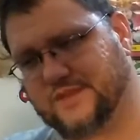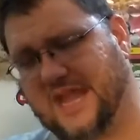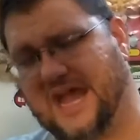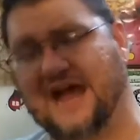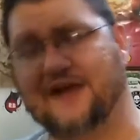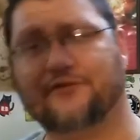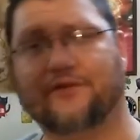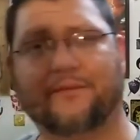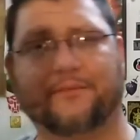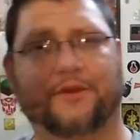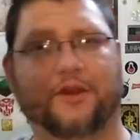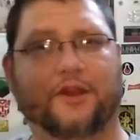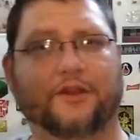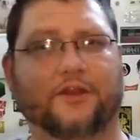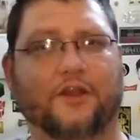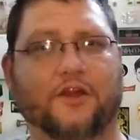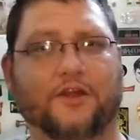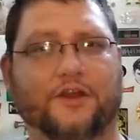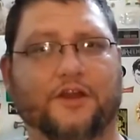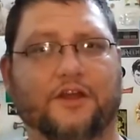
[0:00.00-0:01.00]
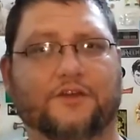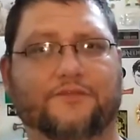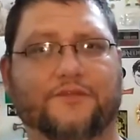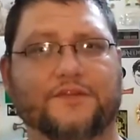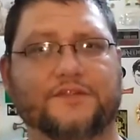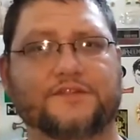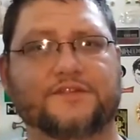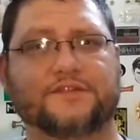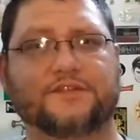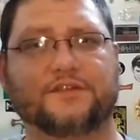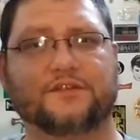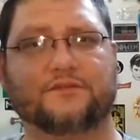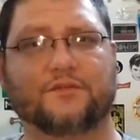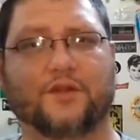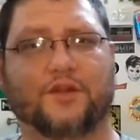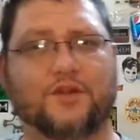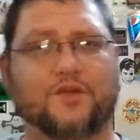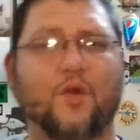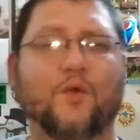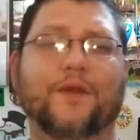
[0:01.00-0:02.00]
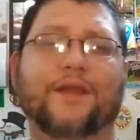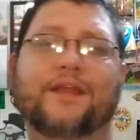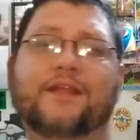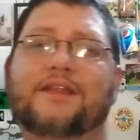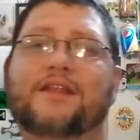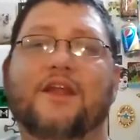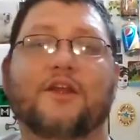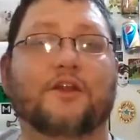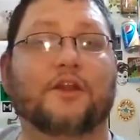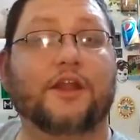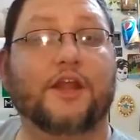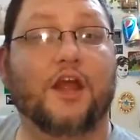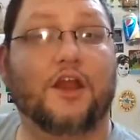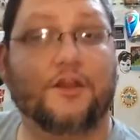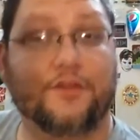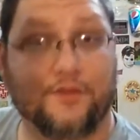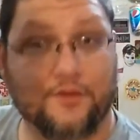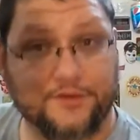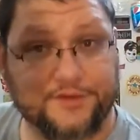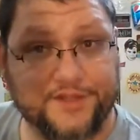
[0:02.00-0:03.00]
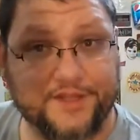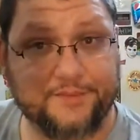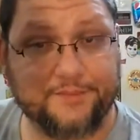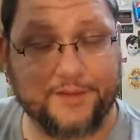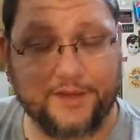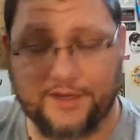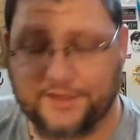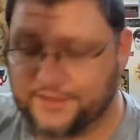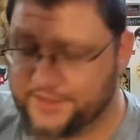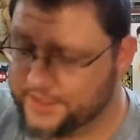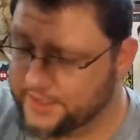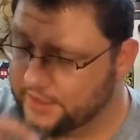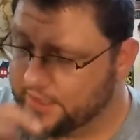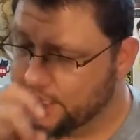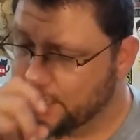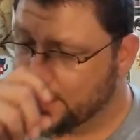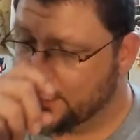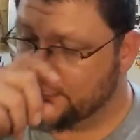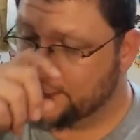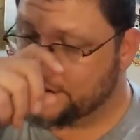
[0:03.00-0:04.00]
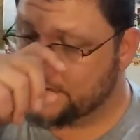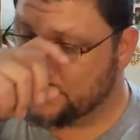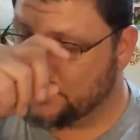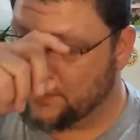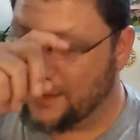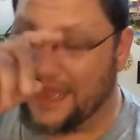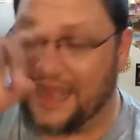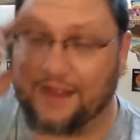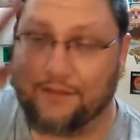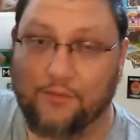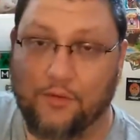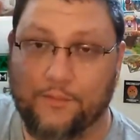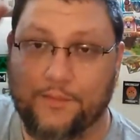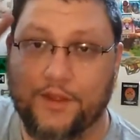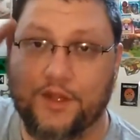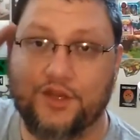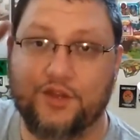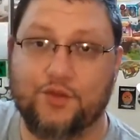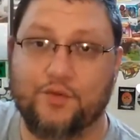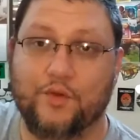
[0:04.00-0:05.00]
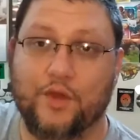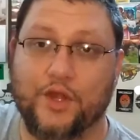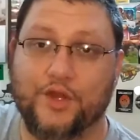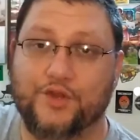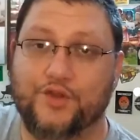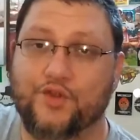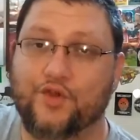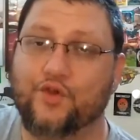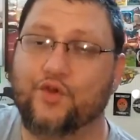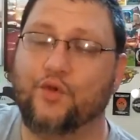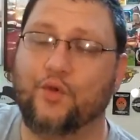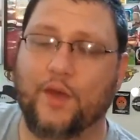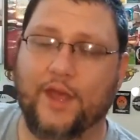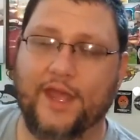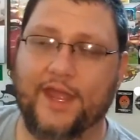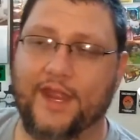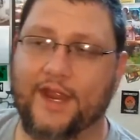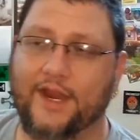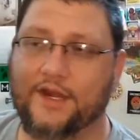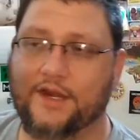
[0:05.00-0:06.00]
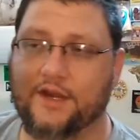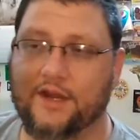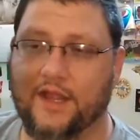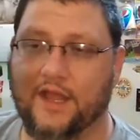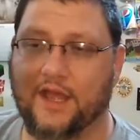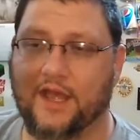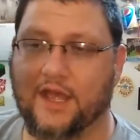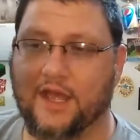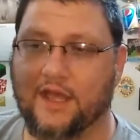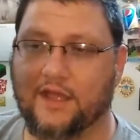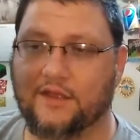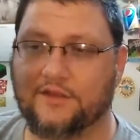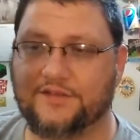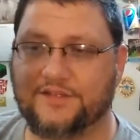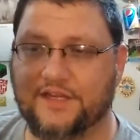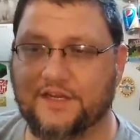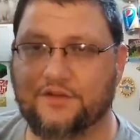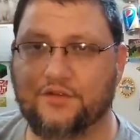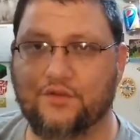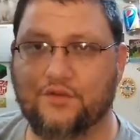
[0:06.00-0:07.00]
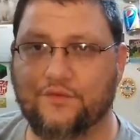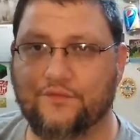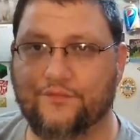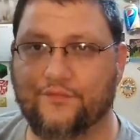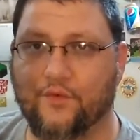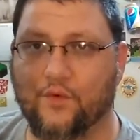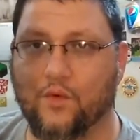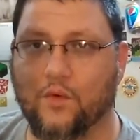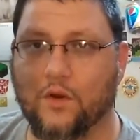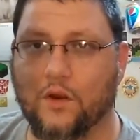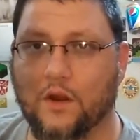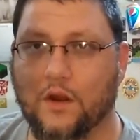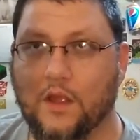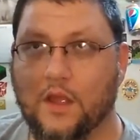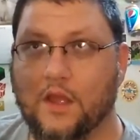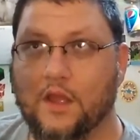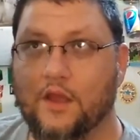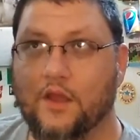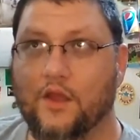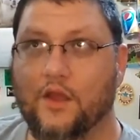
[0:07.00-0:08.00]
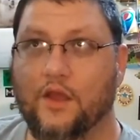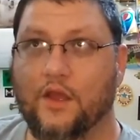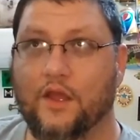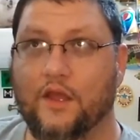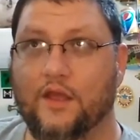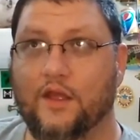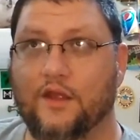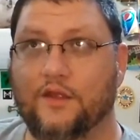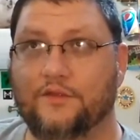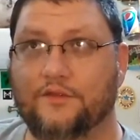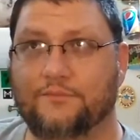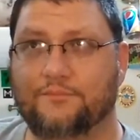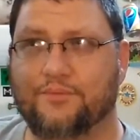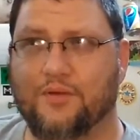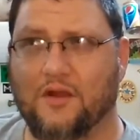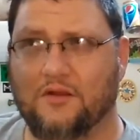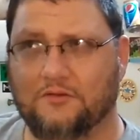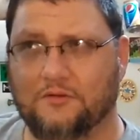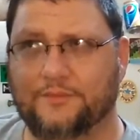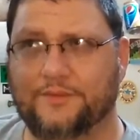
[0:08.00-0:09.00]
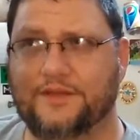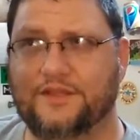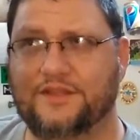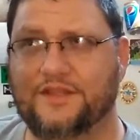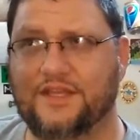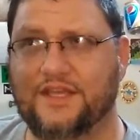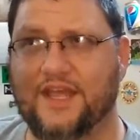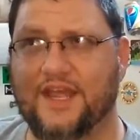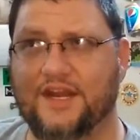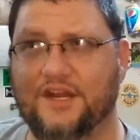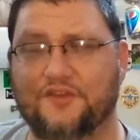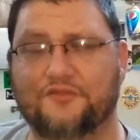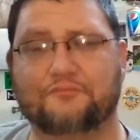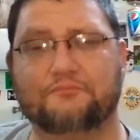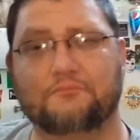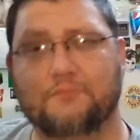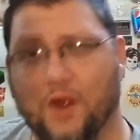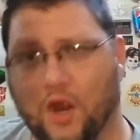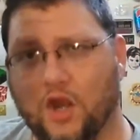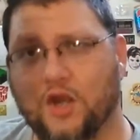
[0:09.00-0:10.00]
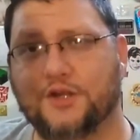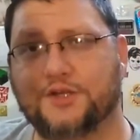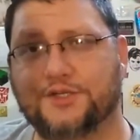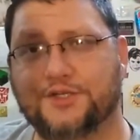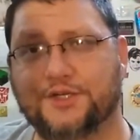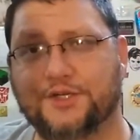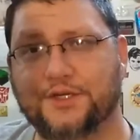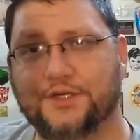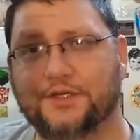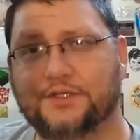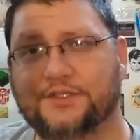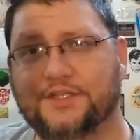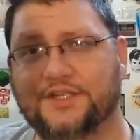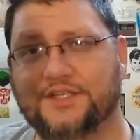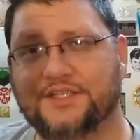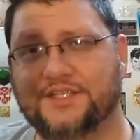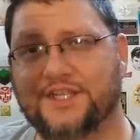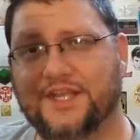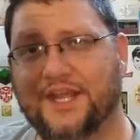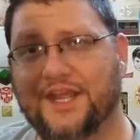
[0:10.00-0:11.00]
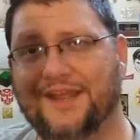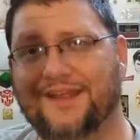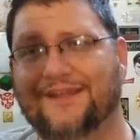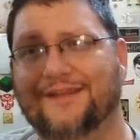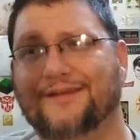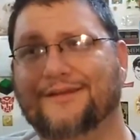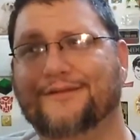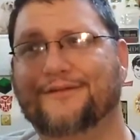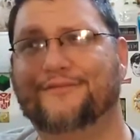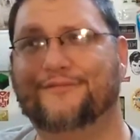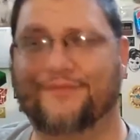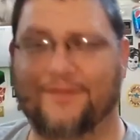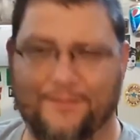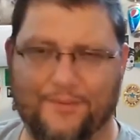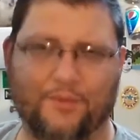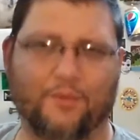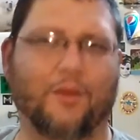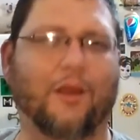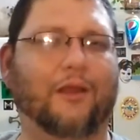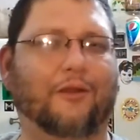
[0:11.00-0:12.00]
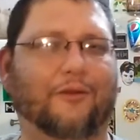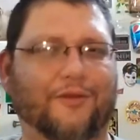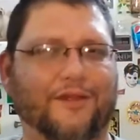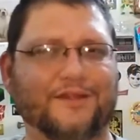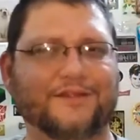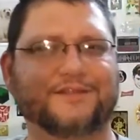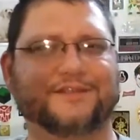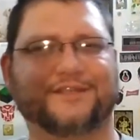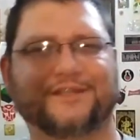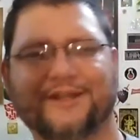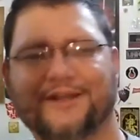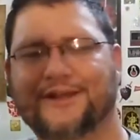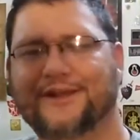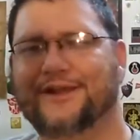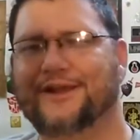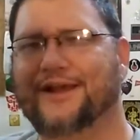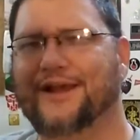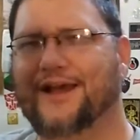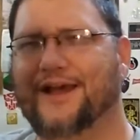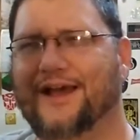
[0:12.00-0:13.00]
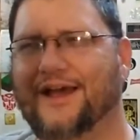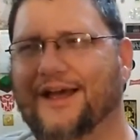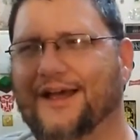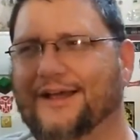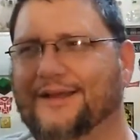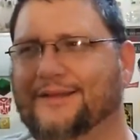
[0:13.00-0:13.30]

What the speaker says: I've rambled on long enough. We're going nearly on 13 minutes here, so I will bid you adieu, and stay tuned for probably the end of March to see February's, the